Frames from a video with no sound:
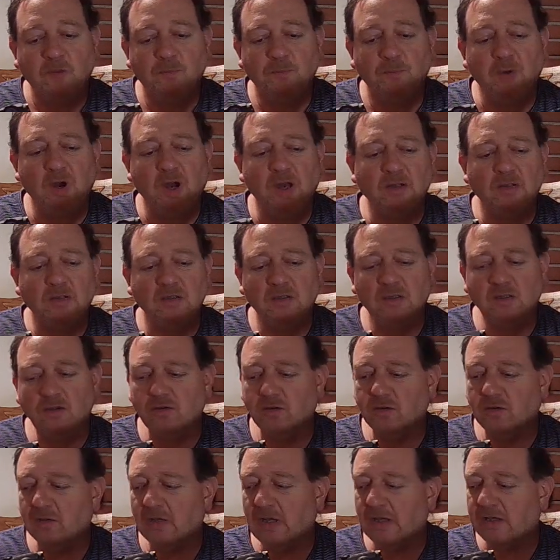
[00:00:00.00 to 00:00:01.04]
But,
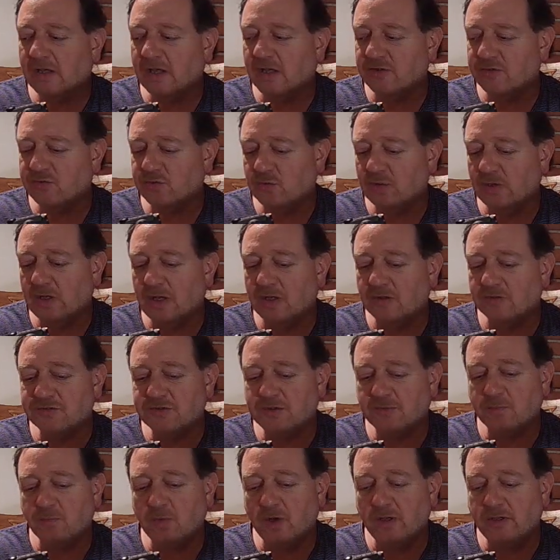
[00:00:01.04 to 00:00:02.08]
I guess what else
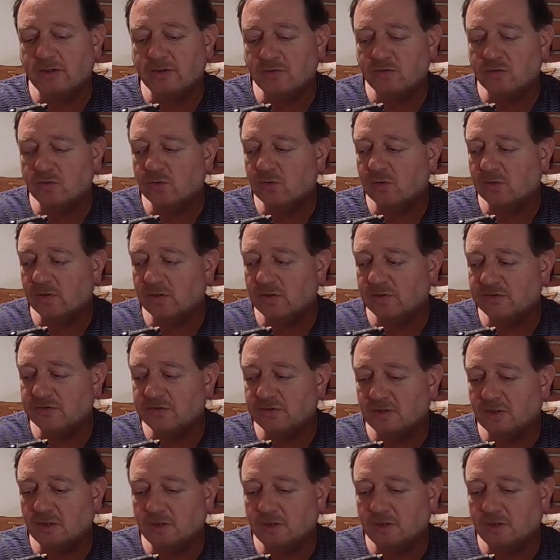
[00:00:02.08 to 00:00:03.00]
it might do is